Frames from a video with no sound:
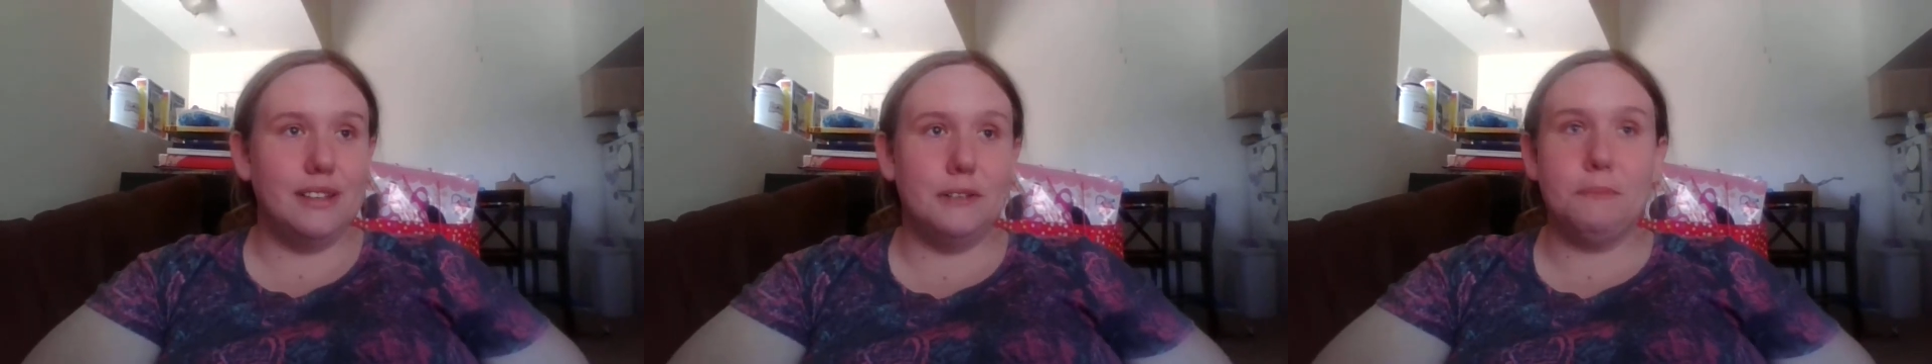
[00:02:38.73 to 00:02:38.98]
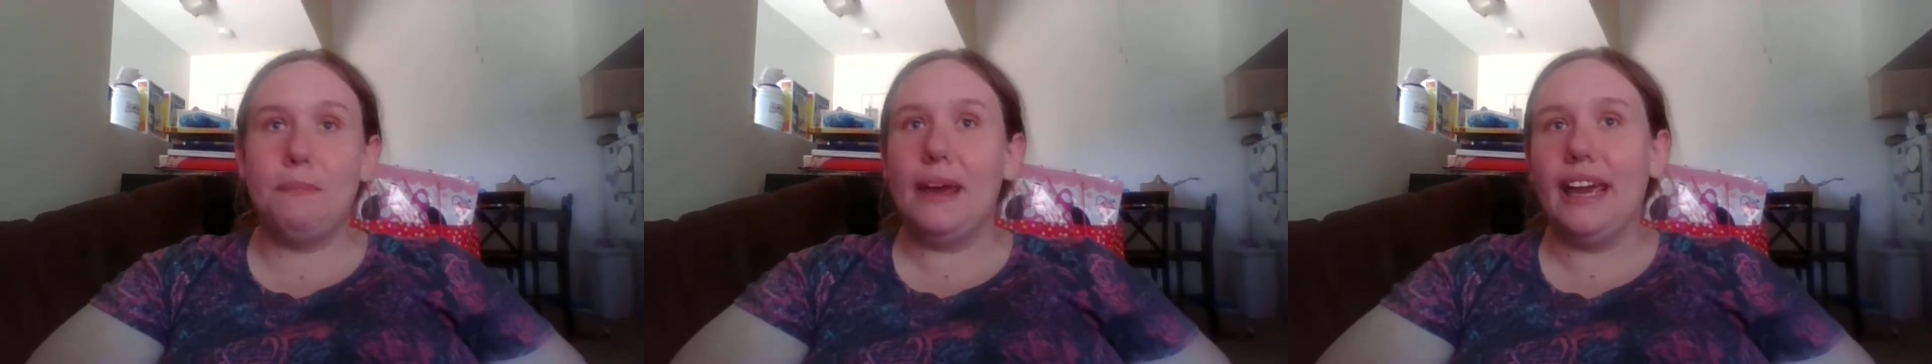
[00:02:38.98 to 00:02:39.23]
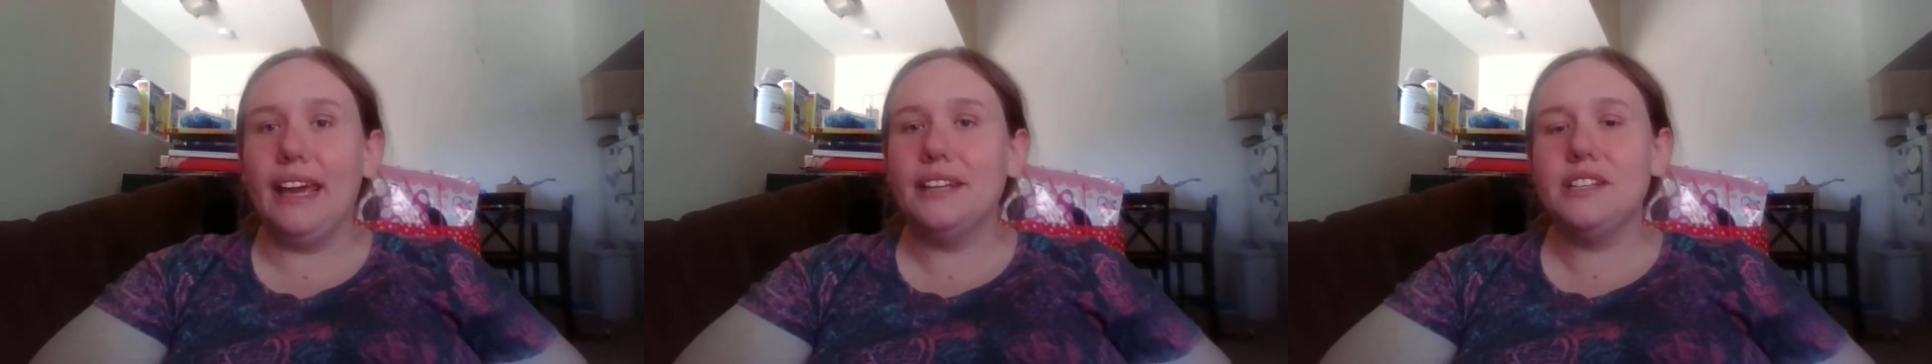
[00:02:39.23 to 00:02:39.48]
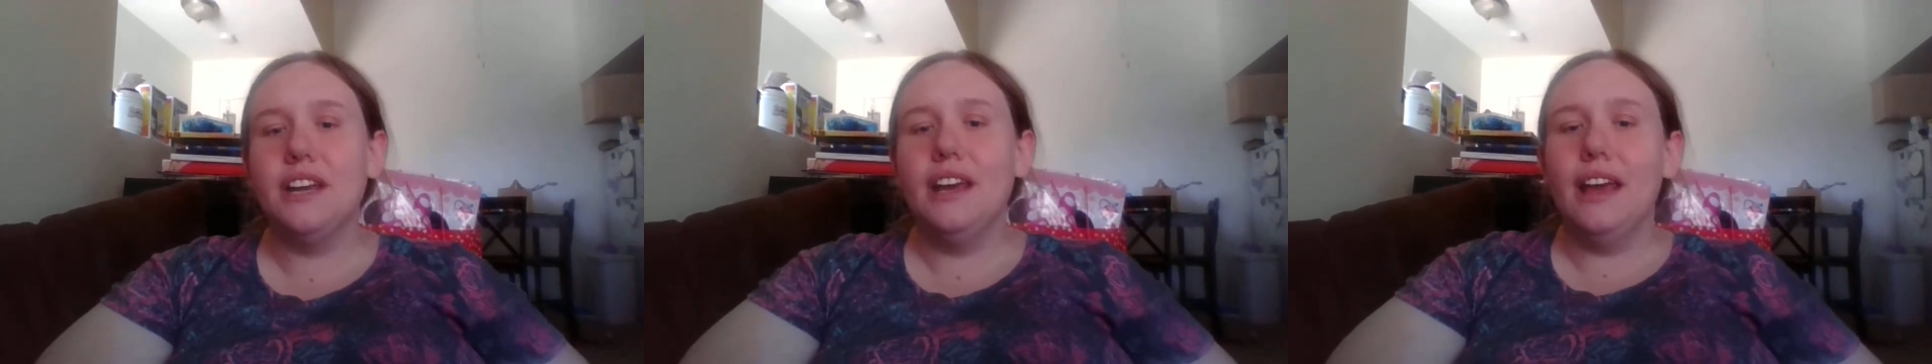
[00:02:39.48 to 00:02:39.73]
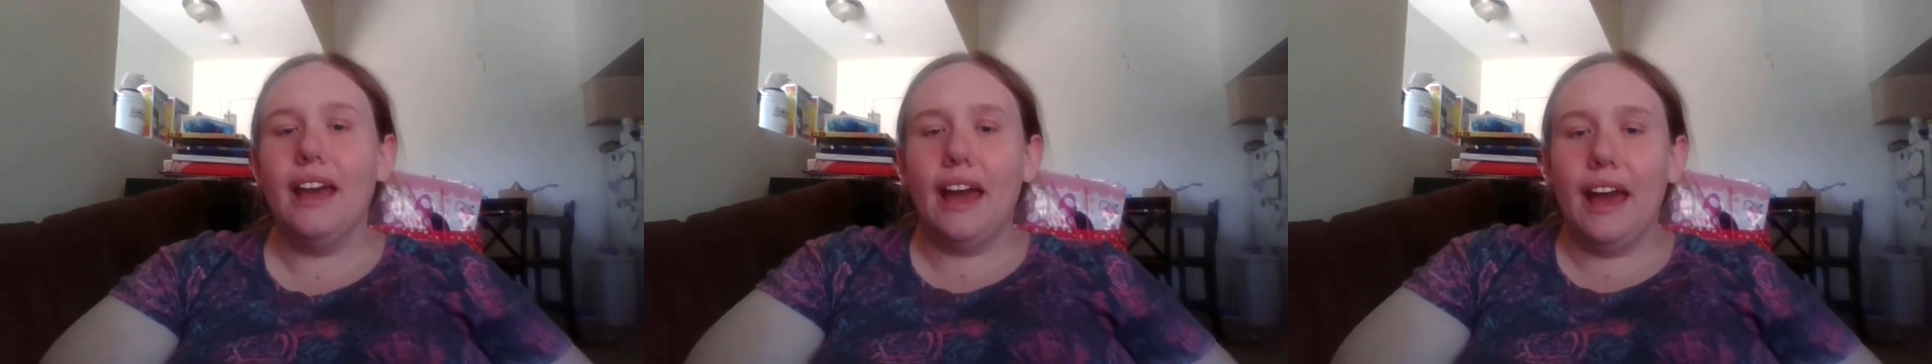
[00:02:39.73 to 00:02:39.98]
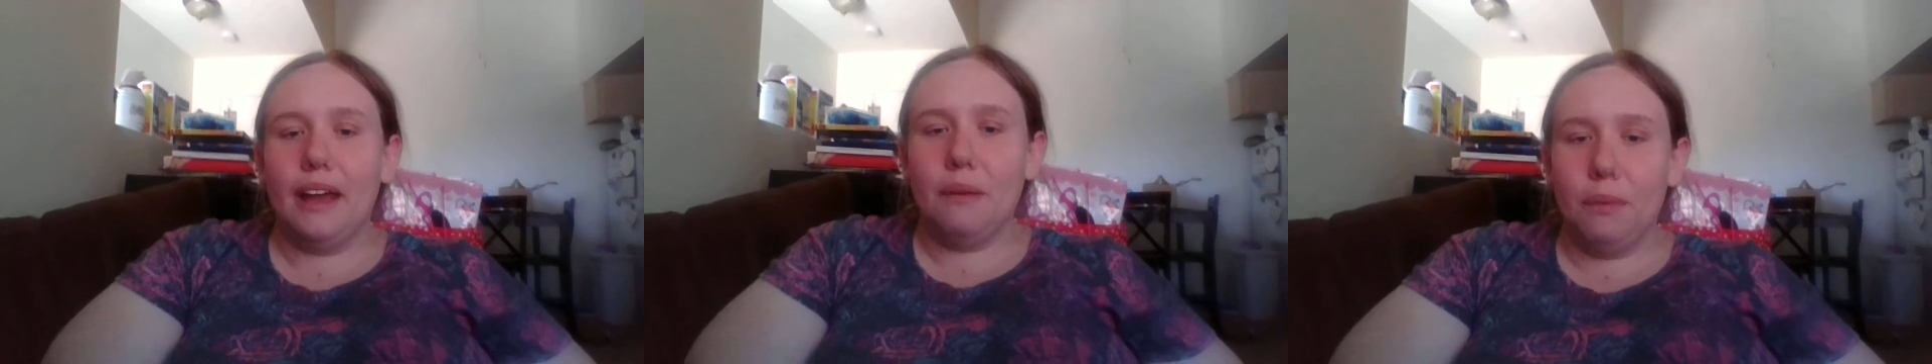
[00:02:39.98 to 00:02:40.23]
debate
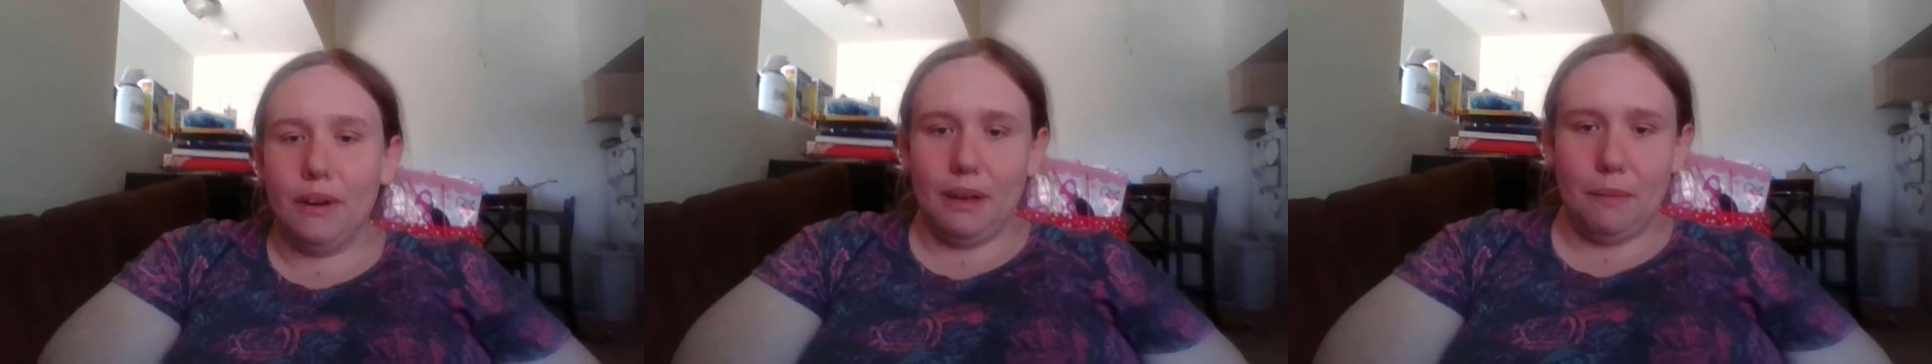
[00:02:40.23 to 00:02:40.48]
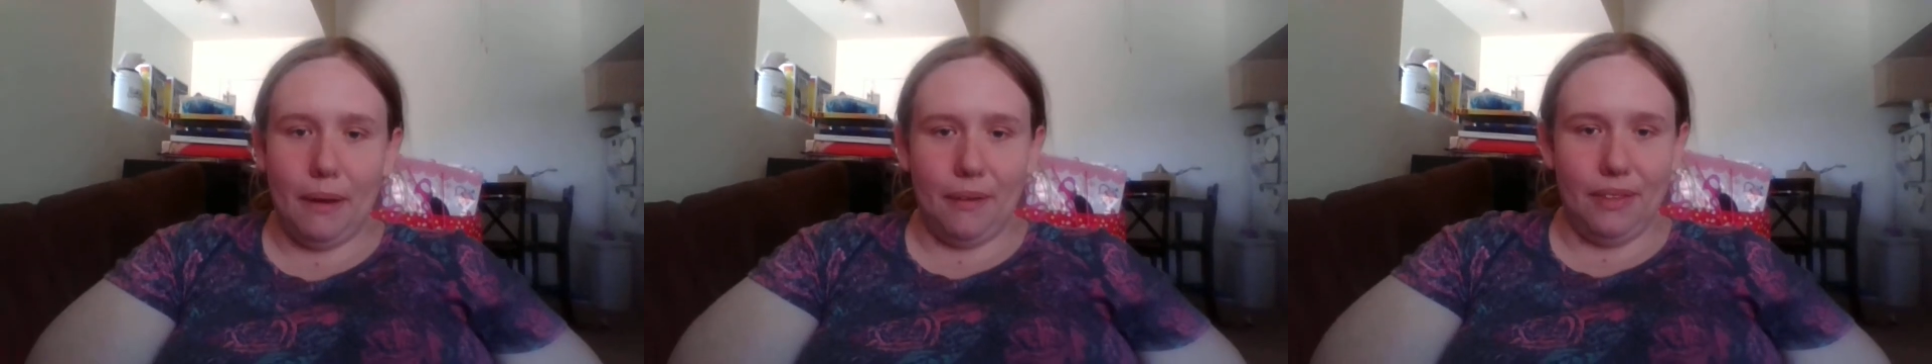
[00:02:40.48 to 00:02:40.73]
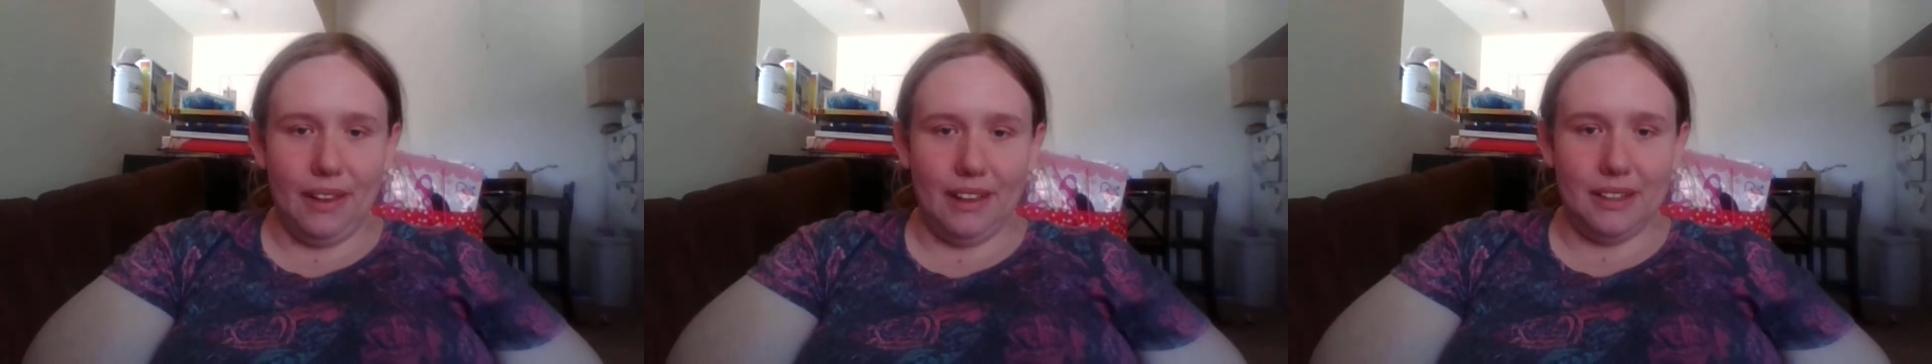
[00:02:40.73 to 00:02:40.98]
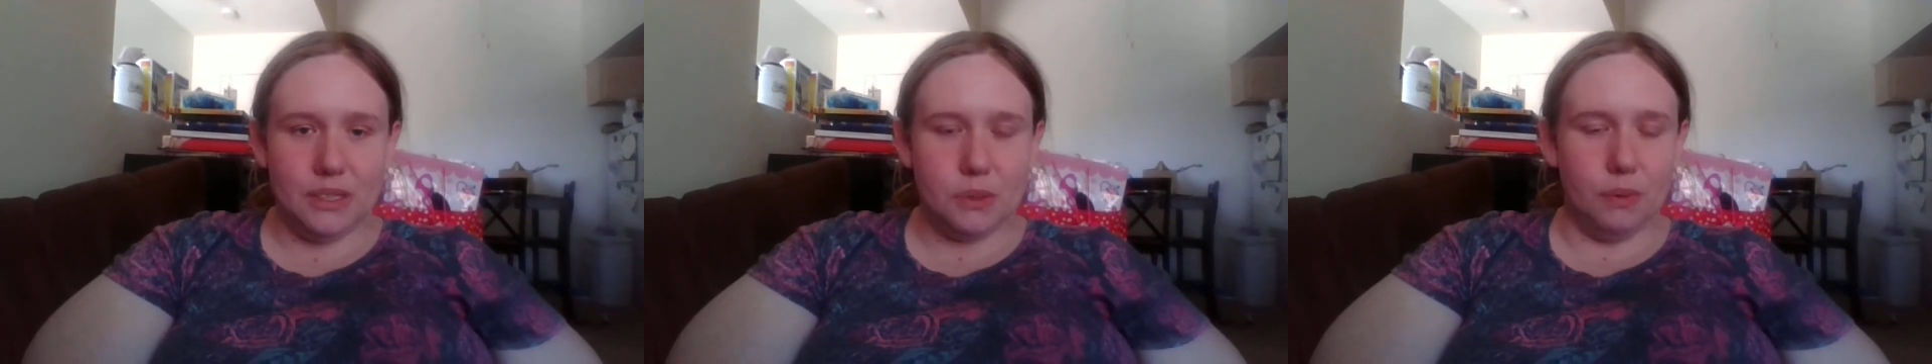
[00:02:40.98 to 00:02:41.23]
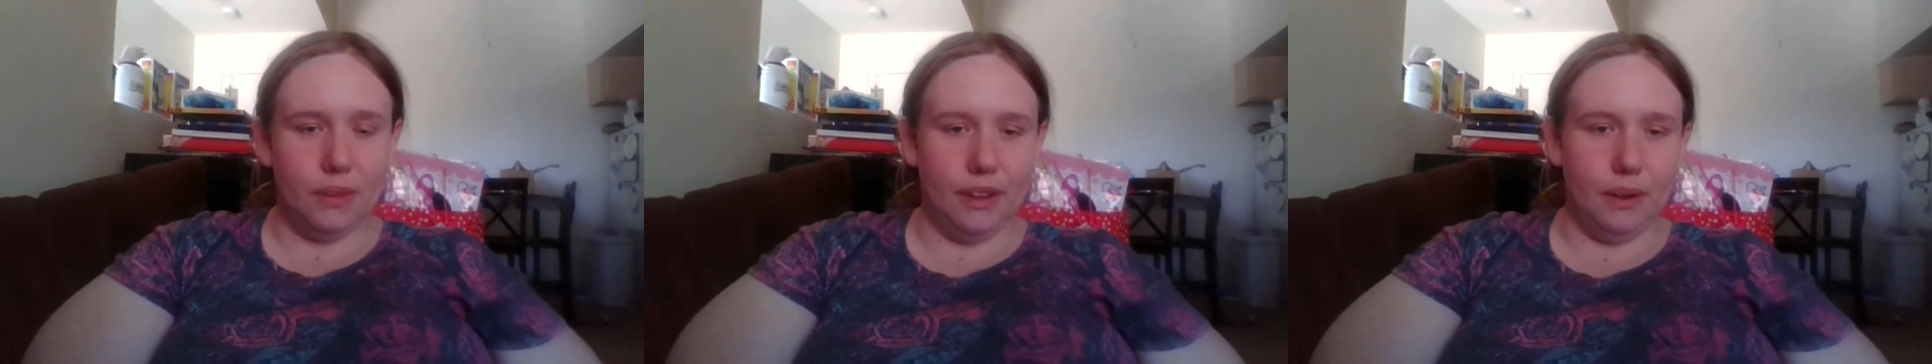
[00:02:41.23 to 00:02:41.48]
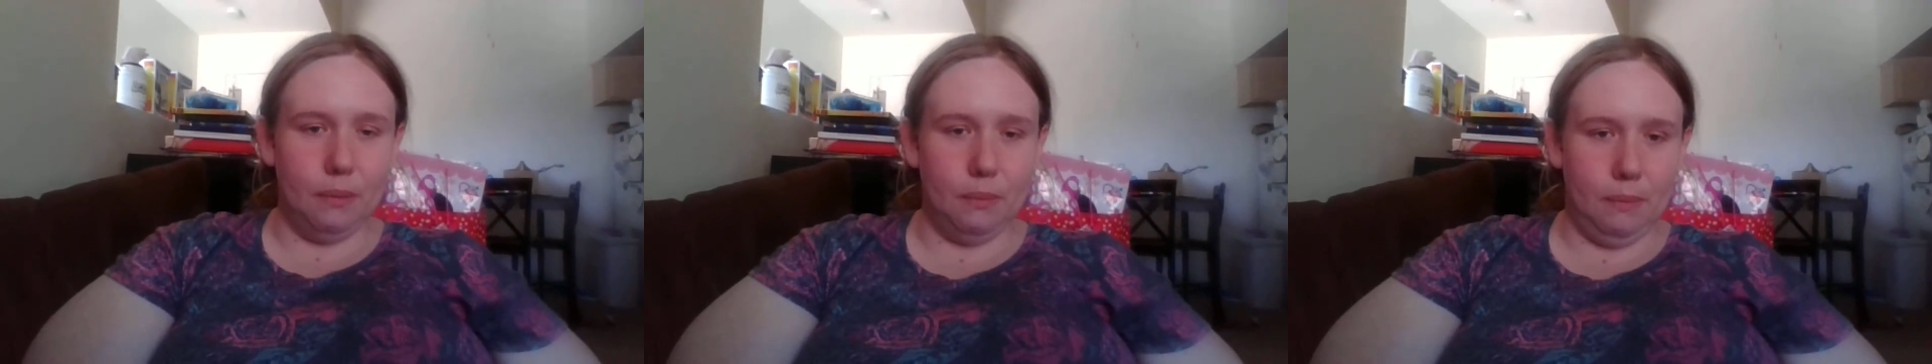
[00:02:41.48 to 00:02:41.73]
and bring about things
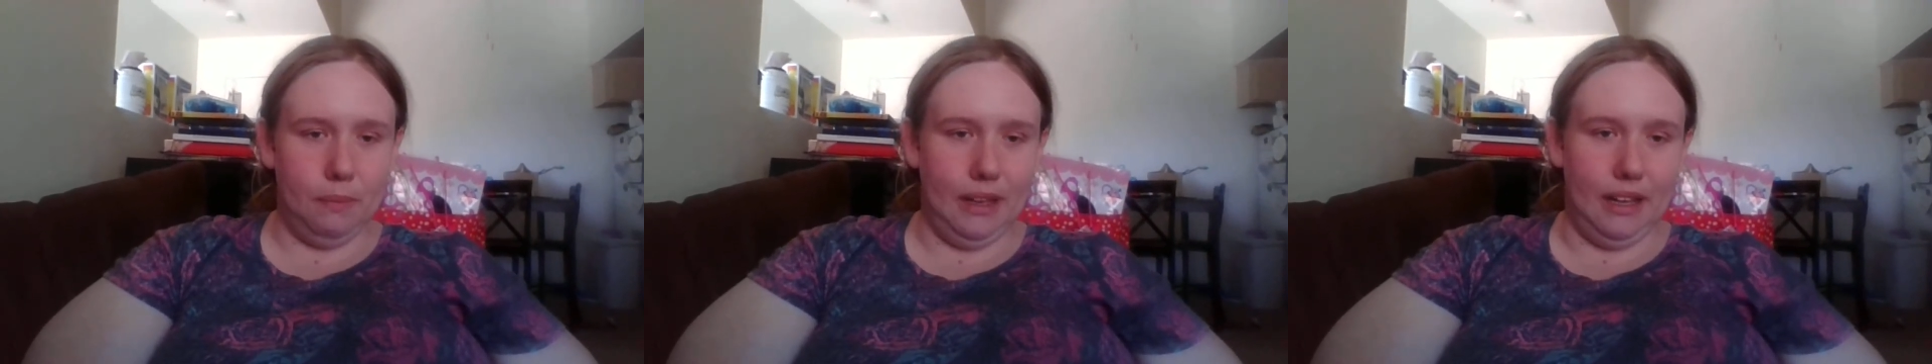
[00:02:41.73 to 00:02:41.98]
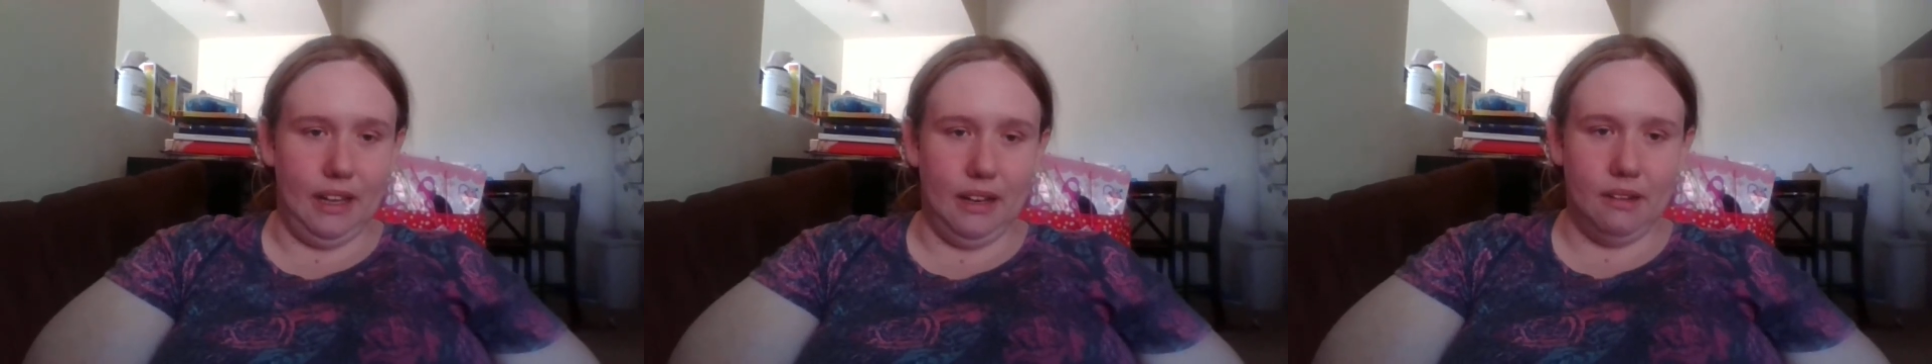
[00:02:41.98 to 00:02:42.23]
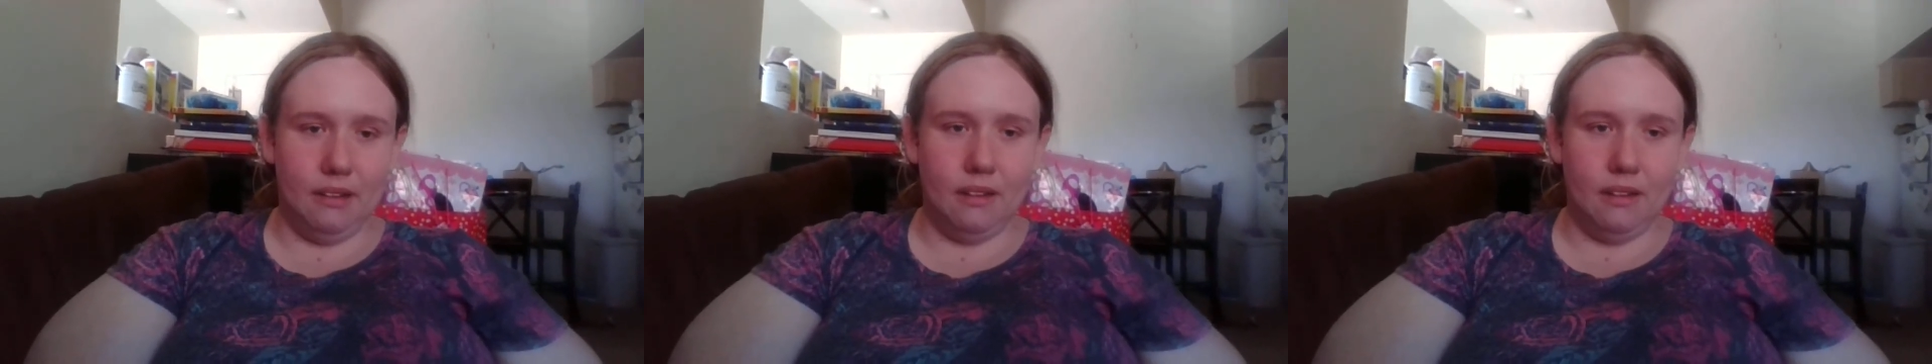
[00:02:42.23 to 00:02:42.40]
without being